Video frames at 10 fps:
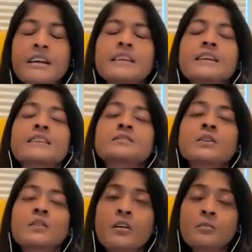I think it is
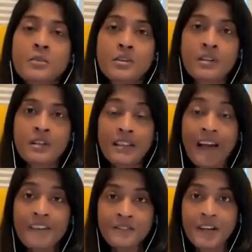a lot more
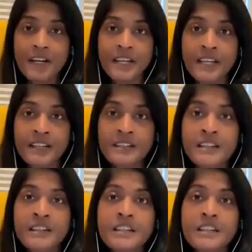clarifying